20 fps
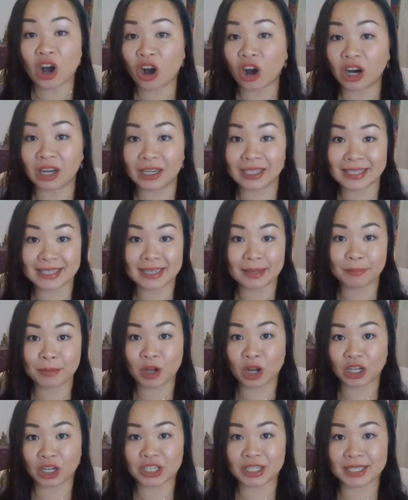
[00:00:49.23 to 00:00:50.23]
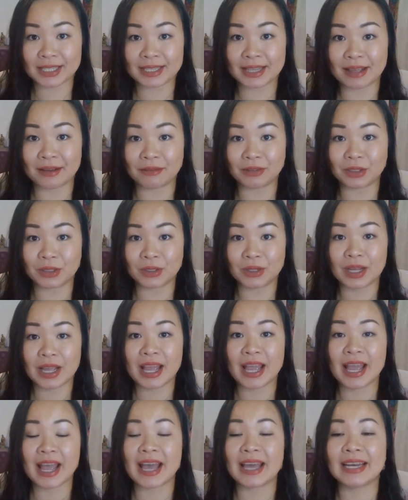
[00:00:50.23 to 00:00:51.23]
on a subconscious level,
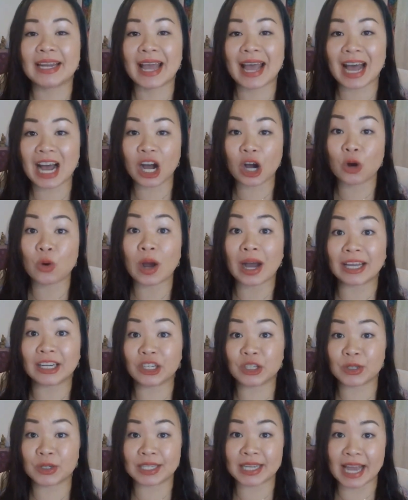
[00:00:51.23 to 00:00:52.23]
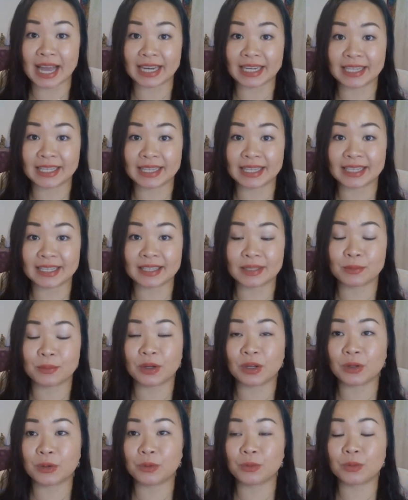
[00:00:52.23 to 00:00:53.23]
and how understanding this
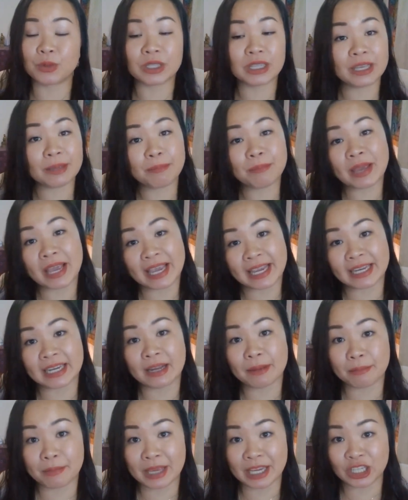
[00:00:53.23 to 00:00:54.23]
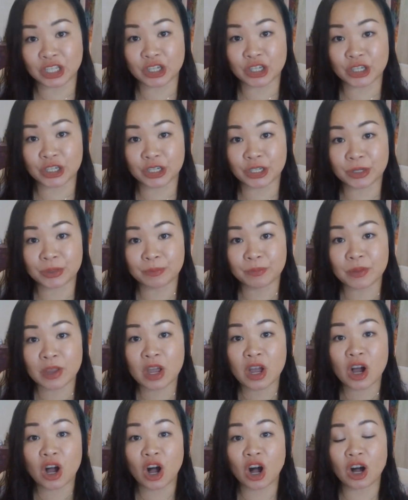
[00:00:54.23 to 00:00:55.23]
will really paint a picture
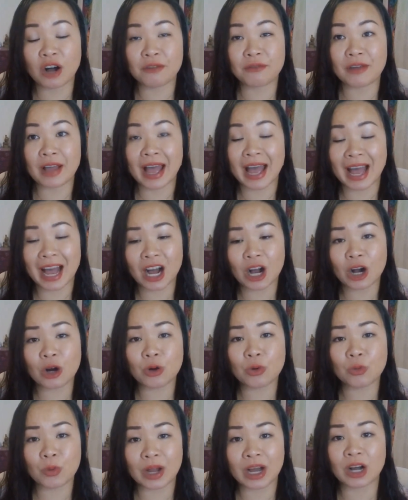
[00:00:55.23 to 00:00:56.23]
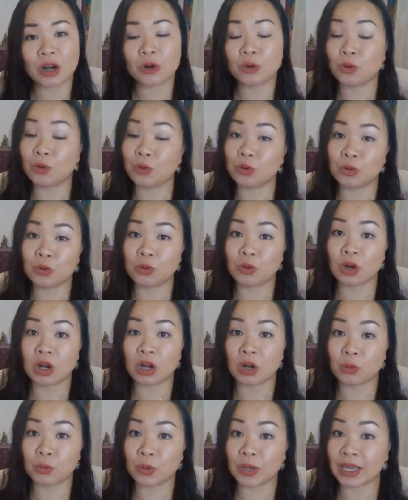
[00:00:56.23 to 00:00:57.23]
of how well
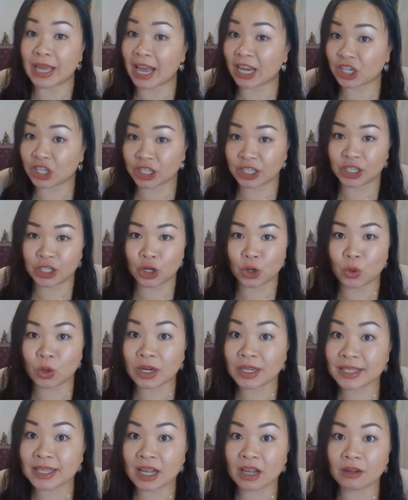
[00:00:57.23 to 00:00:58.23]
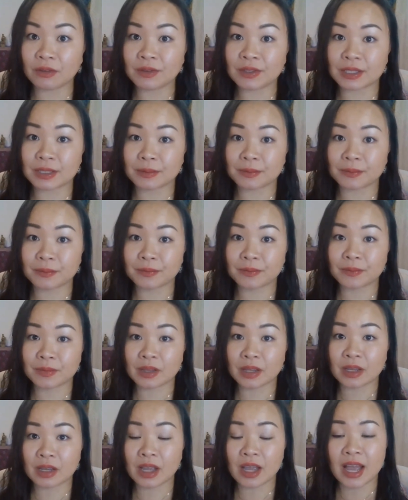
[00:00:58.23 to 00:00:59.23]
we actually know ourselves,
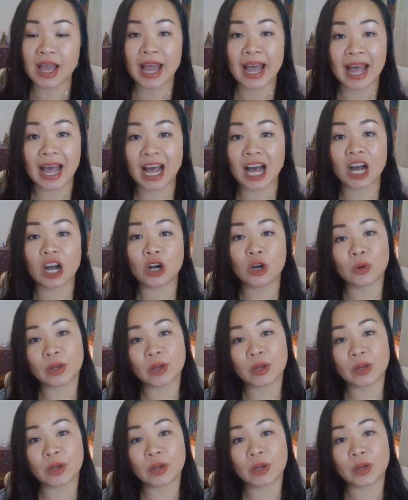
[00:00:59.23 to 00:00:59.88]
how